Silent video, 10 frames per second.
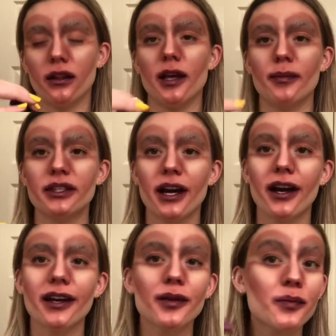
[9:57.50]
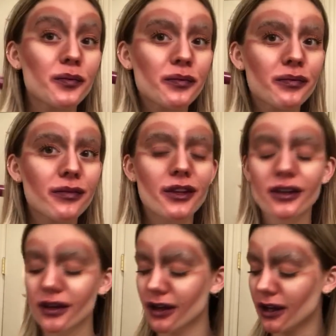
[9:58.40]
Lip Dye,
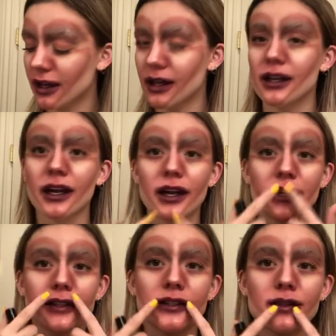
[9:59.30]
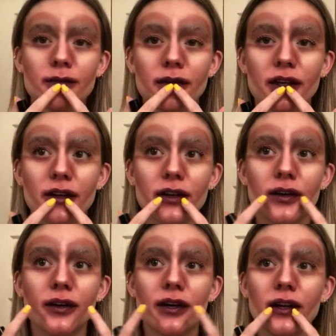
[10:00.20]
and I kind of
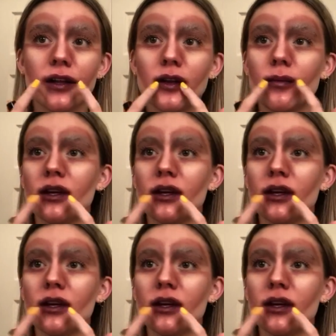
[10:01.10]
smeared it a little